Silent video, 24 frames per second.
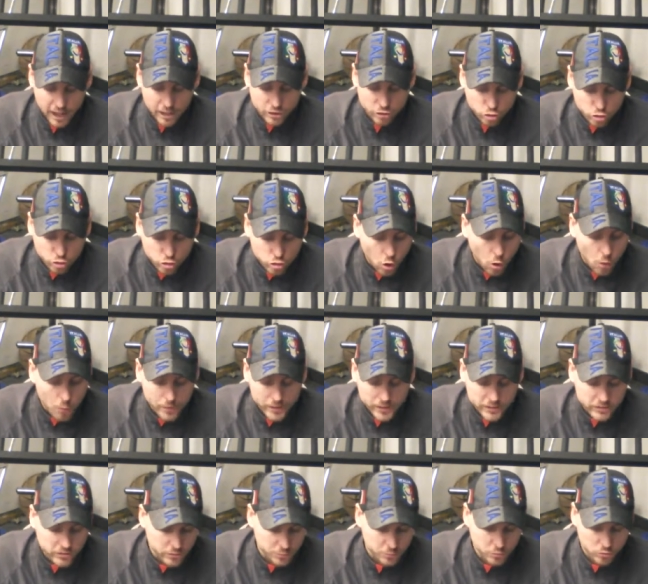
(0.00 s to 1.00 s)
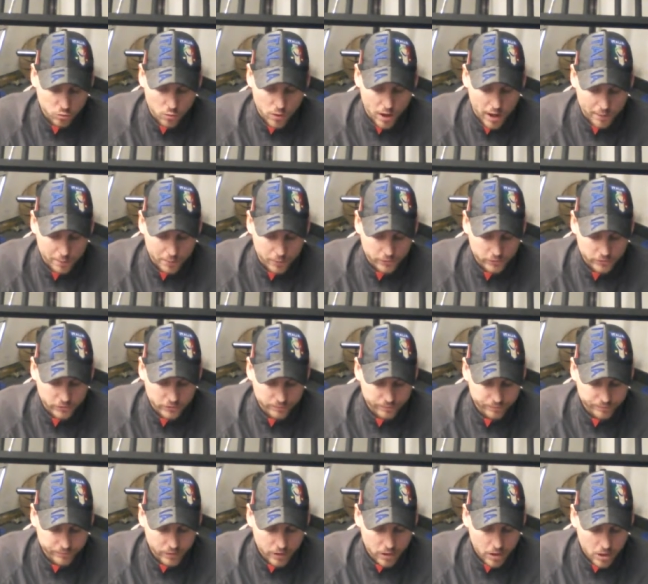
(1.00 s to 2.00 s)
got so many subscribers.
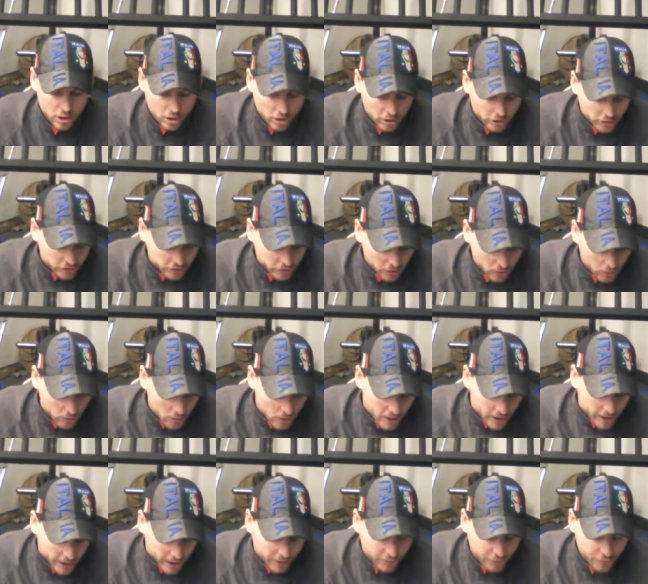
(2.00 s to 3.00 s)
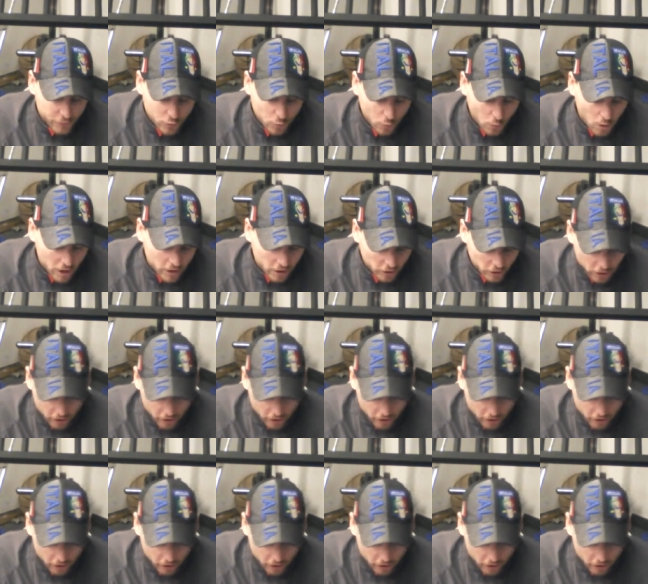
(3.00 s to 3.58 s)
So if you want to